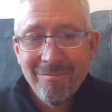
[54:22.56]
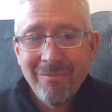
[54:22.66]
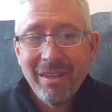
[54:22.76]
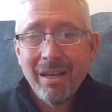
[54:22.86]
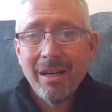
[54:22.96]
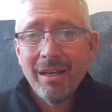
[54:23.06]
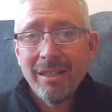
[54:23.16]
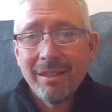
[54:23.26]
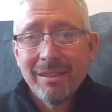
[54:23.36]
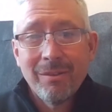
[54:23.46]
Yeah,
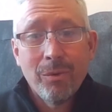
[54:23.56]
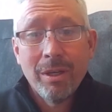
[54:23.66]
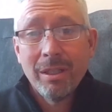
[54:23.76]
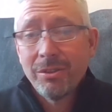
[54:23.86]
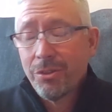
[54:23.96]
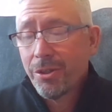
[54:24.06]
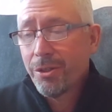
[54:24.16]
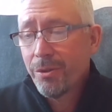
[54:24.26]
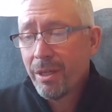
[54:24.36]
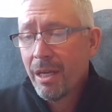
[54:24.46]
well, it's
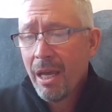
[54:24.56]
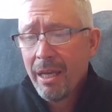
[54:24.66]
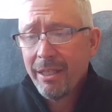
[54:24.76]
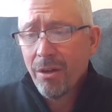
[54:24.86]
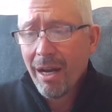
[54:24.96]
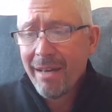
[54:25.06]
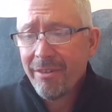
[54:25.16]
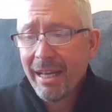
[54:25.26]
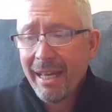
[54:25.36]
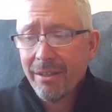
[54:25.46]
true. And I haven't
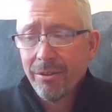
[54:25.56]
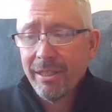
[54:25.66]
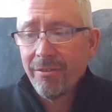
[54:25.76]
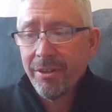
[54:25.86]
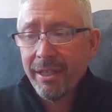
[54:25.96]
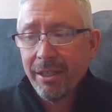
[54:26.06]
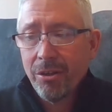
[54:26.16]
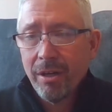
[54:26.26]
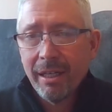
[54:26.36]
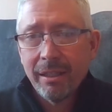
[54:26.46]
handled everything
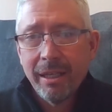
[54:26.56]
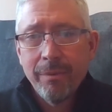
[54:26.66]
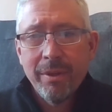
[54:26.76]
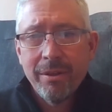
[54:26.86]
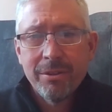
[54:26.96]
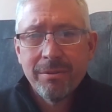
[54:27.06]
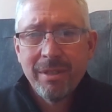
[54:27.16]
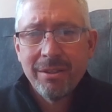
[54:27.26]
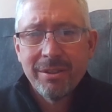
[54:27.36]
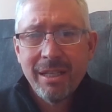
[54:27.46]
correctly.
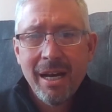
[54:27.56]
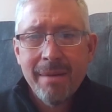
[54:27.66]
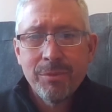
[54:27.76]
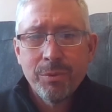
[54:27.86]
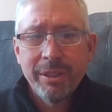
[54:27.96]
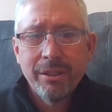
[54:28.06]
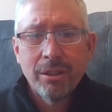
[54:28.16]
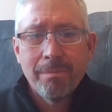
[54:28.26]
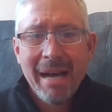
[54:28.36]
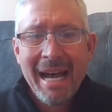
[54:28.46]
There's times when you
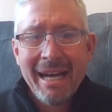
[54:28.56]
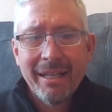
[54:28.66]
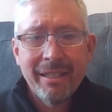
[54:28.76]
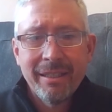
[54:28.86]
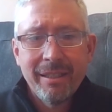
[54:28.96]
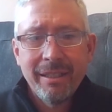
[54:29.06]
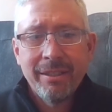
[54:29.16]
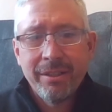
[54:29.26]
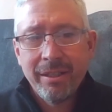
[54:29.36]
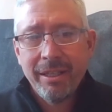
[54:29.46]
look back
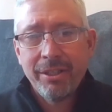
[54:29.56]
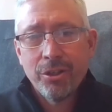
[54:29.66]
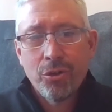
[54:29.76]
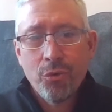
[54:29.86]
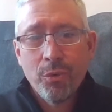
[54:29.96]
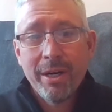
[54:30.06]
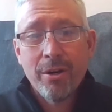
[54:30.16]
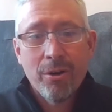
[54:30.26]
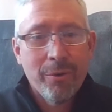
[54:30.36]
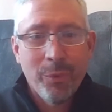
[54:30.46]
in your career,
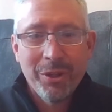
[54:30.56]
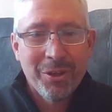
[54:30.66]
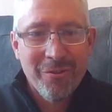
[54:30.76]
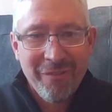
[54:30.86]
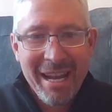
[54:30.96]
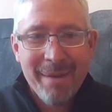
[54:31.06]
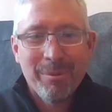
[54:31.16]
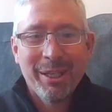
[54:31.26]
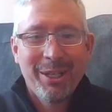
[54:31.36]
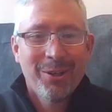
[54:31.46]
or with your
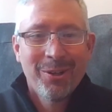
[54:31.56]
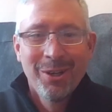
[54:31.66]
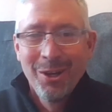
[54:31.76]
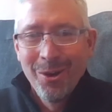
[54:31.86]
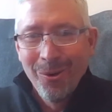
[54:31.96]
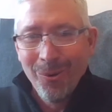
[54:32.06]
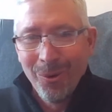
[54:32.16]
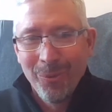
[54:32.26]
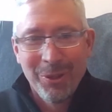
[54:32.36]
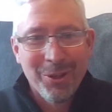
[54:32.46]
family,
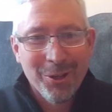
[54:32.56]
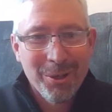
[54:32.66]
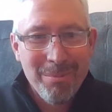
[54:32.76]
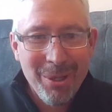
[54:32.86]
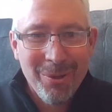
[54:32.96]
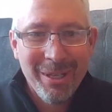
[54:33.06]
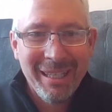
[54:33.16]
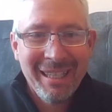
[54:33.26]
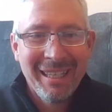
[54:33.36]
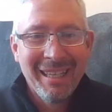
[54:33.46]
or with your
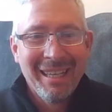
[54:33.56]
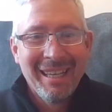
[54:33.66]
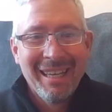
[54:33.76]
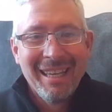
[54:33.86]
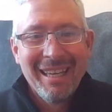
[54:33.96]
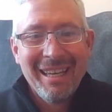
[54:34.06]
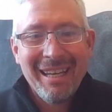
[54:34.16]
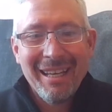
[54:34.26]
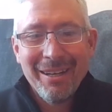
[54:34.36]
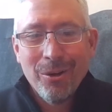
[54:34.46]
community,
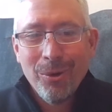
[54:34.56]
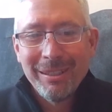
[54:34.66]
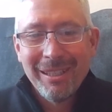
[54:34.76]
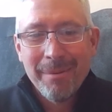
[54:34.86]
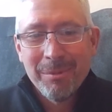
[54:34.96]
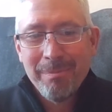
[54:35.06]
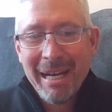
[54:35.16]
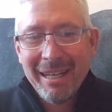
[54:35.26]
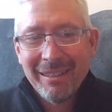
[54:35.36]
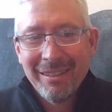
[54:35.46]
and it always comes
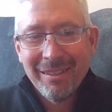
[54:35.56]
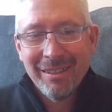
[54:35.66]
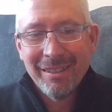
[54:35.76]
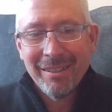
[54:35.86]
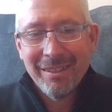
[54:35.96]
back to